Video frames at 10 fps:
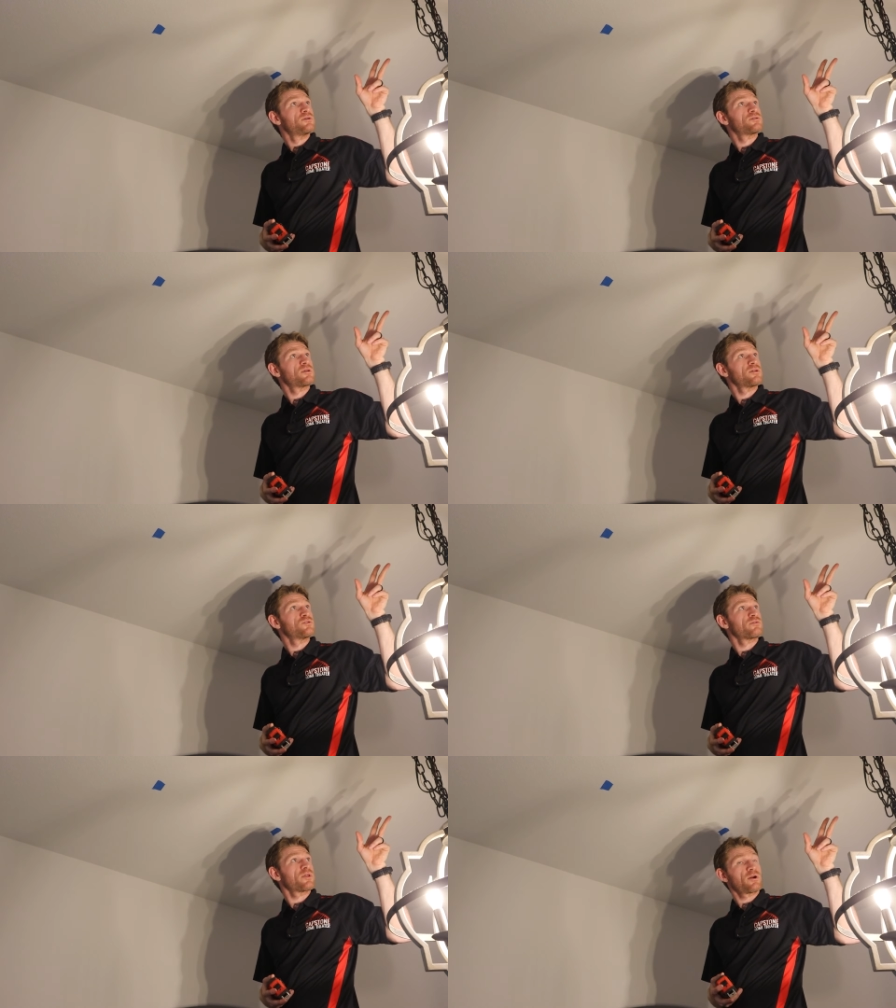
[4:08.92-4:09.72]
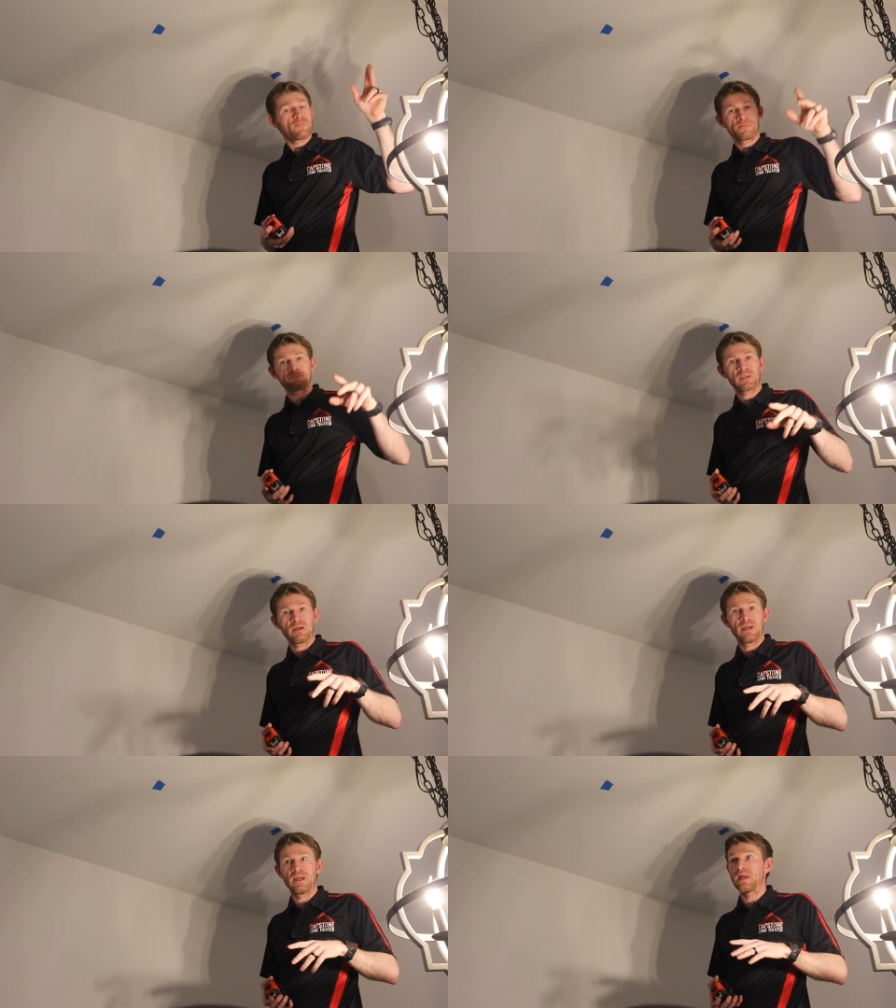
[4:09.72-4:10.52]
studs over there,
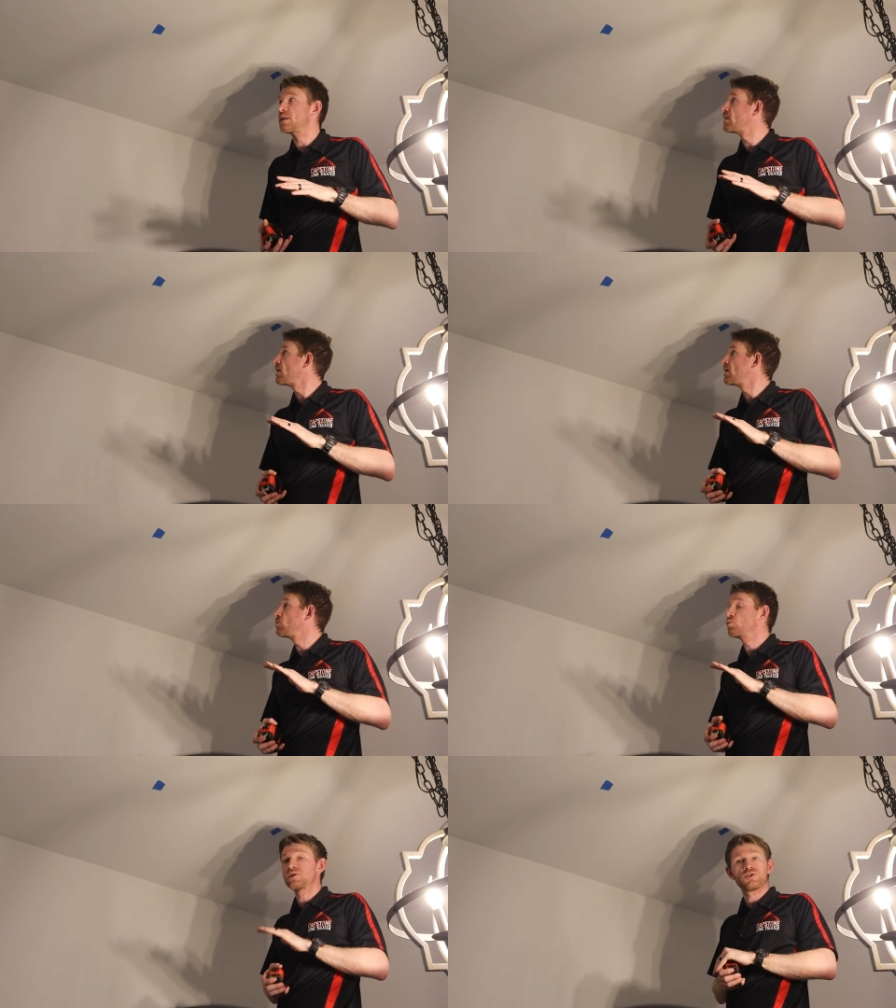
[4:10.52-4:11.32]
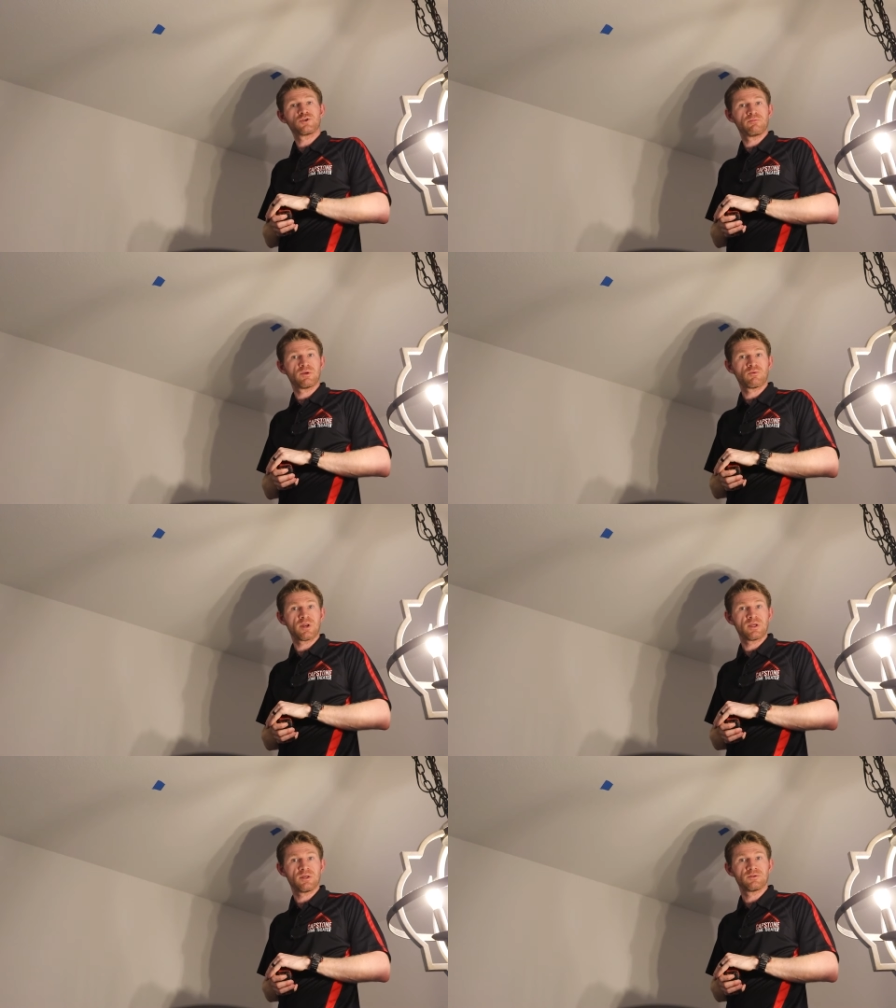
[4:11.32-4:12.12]
and then we should be
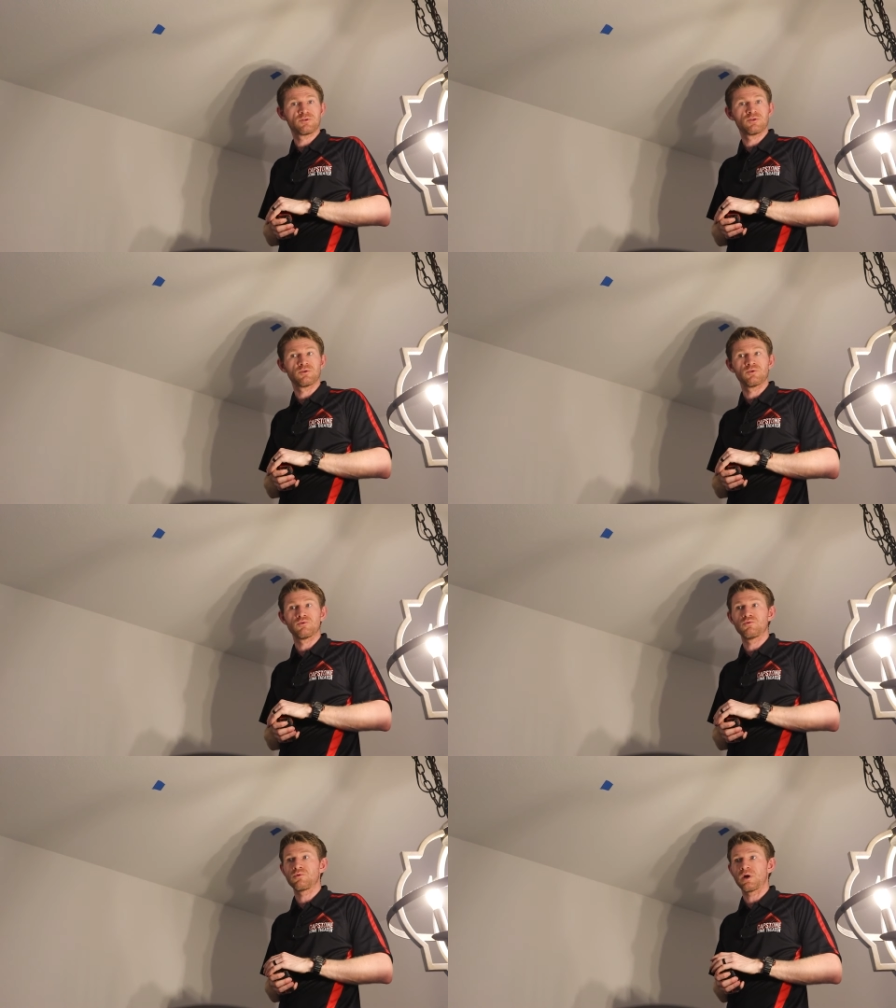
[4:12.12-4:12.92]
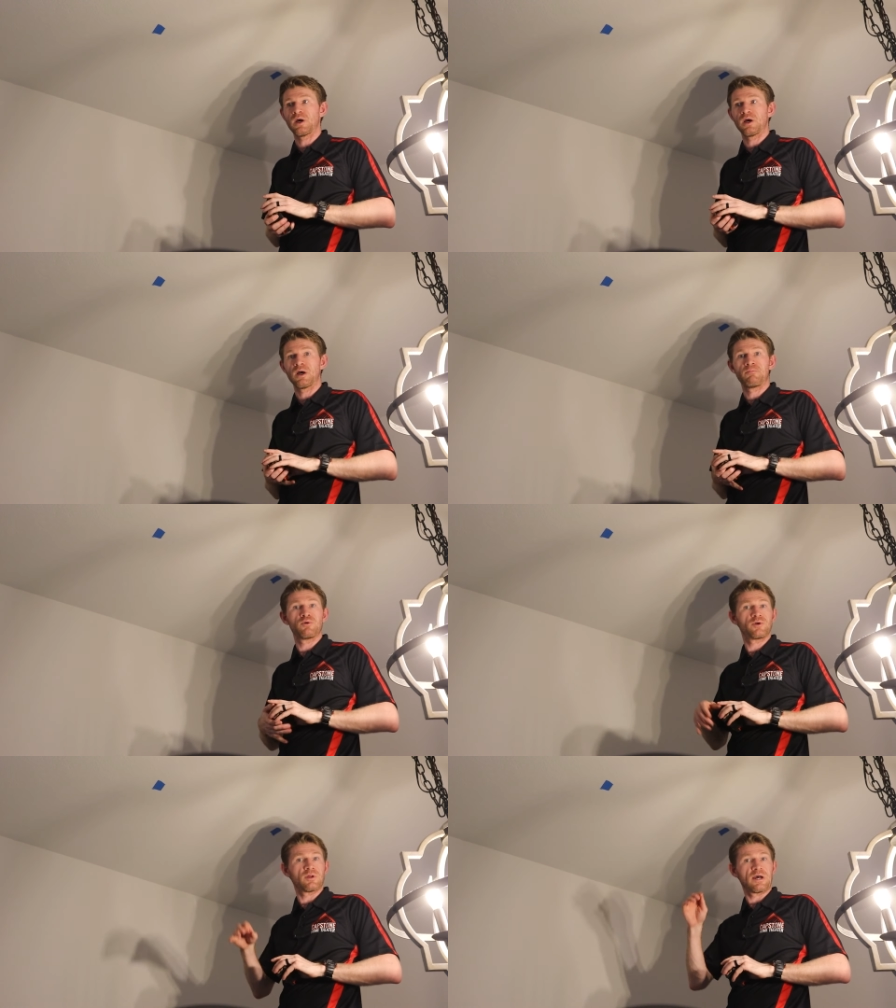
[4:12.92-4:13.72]
ready to uh,
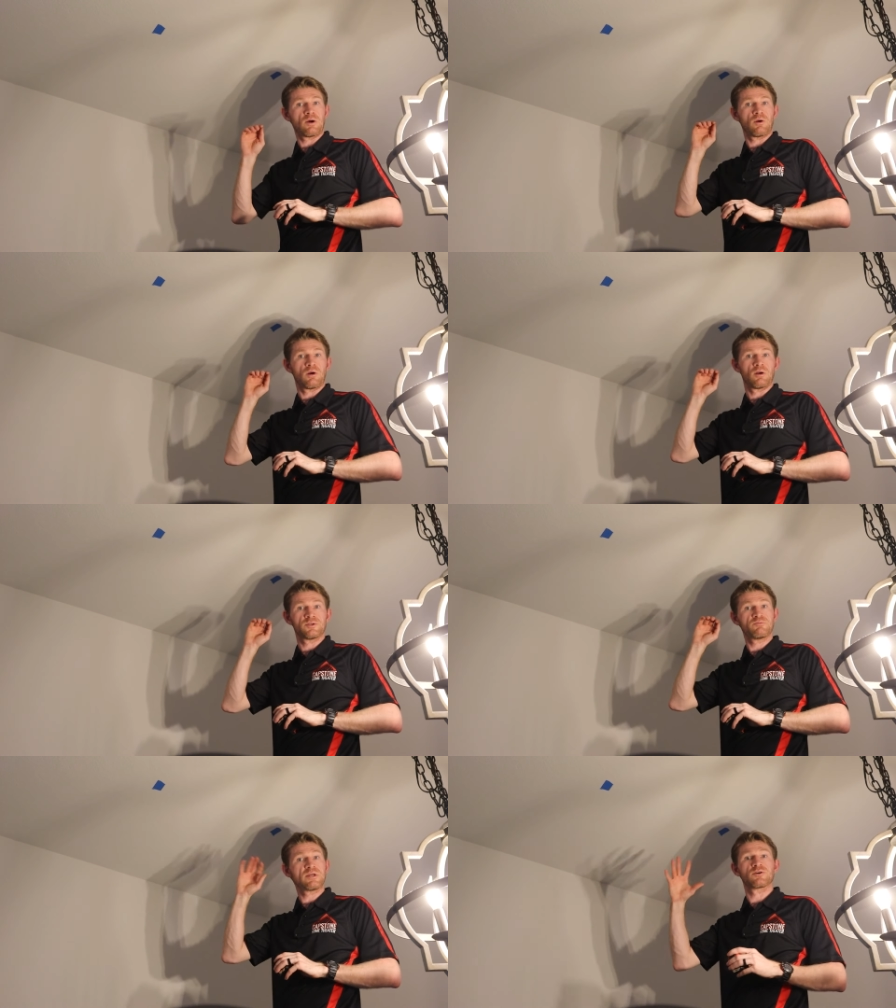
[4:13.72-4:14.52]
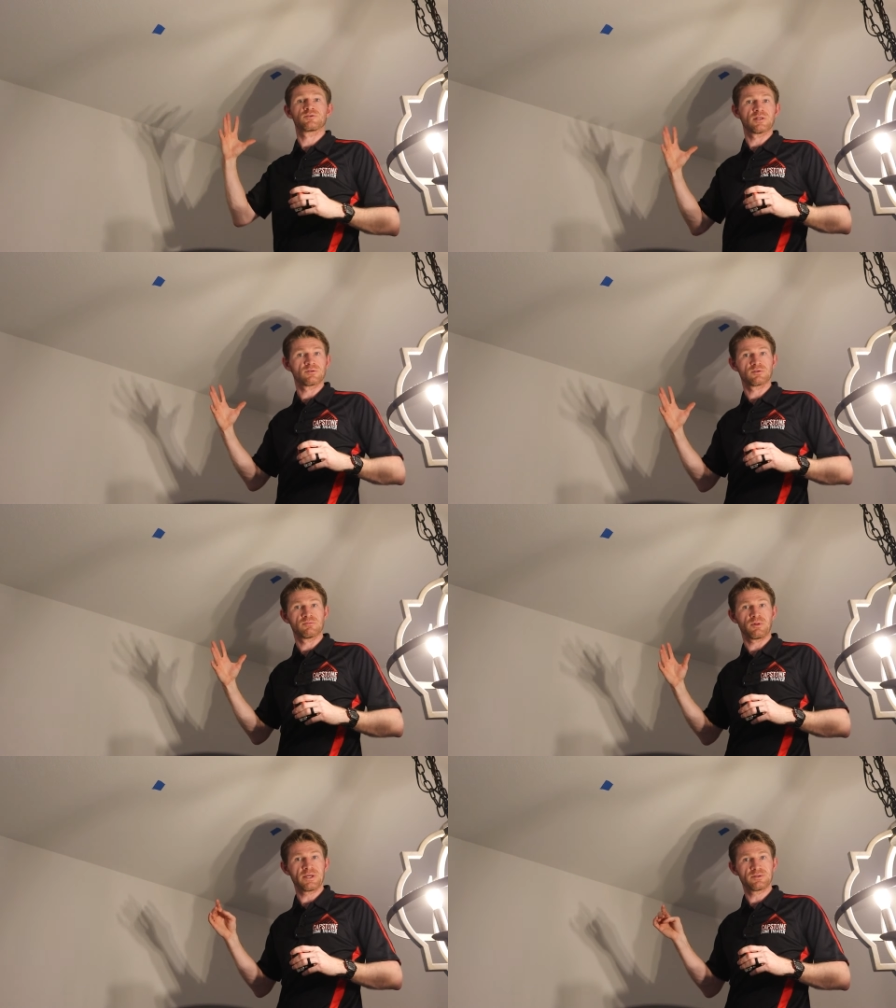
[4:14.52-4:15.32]
put our speaker stencils
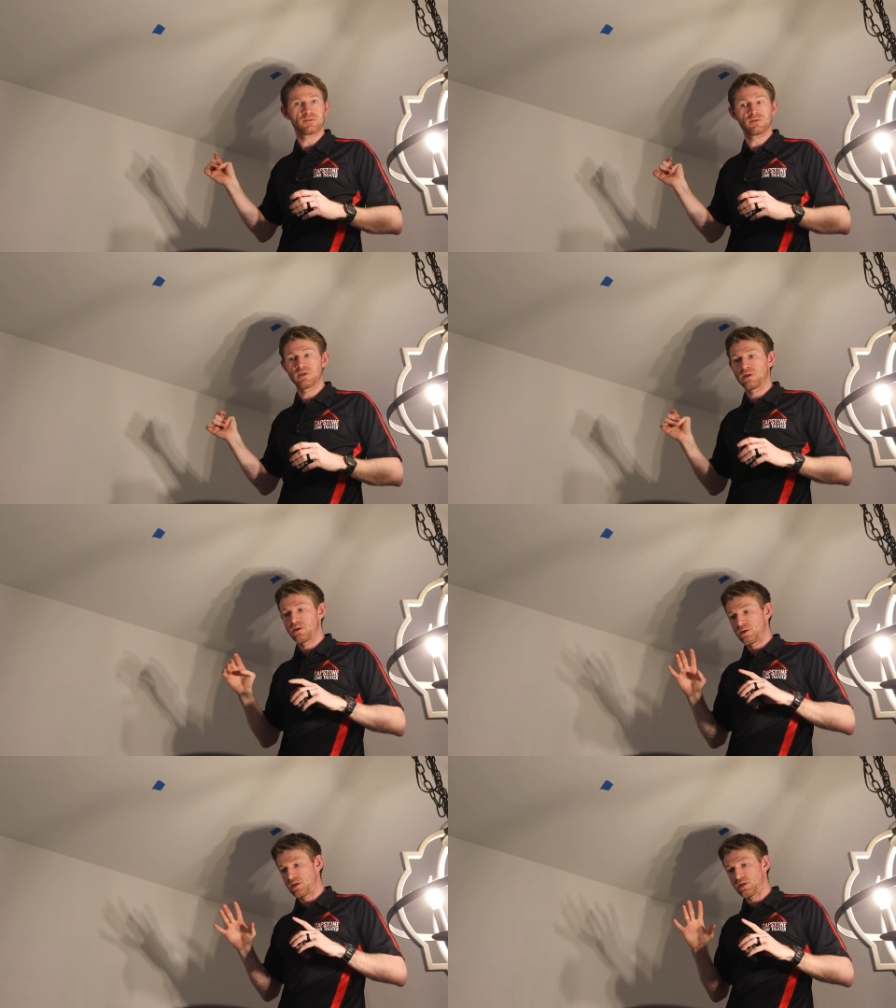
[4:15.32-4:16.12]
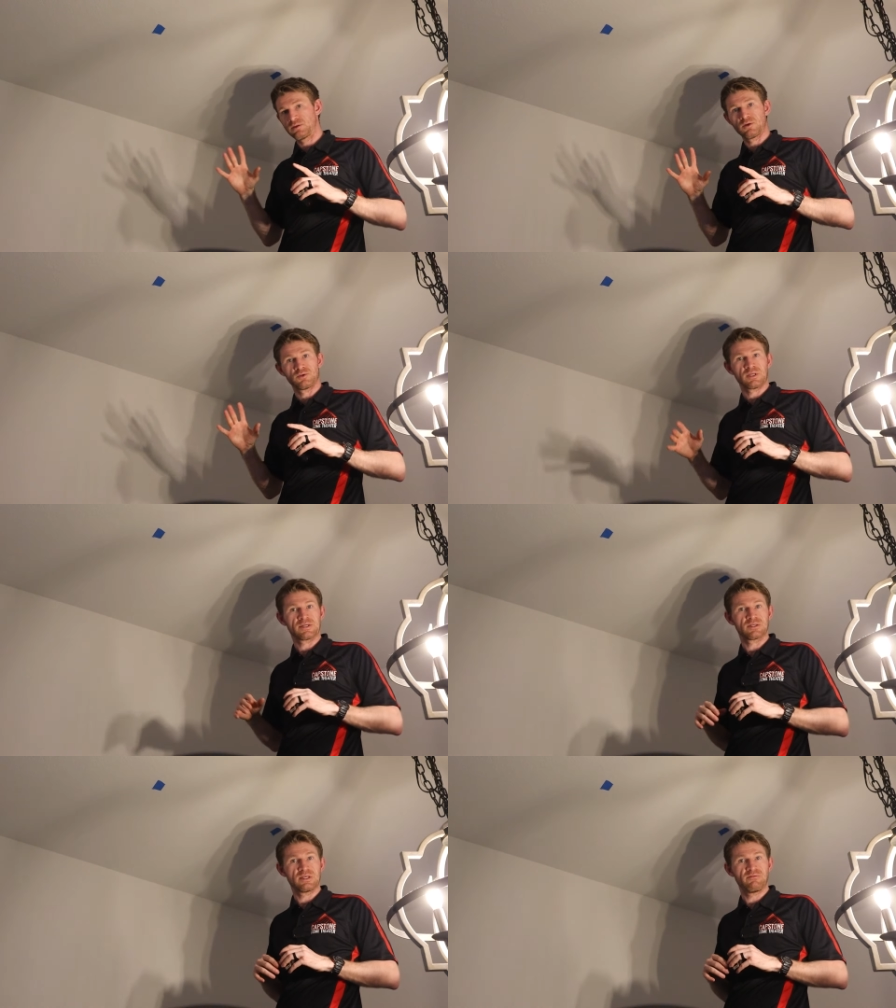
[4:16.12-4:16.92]
in place get those
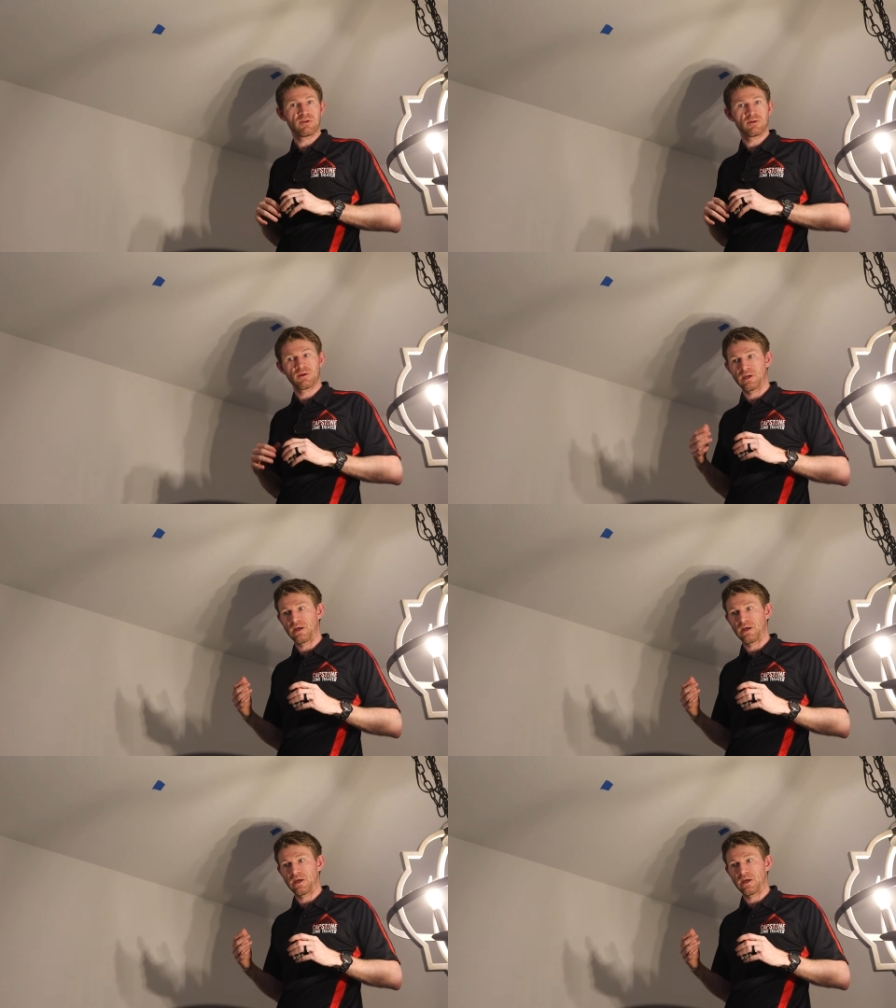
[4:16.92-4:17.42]
nice and even,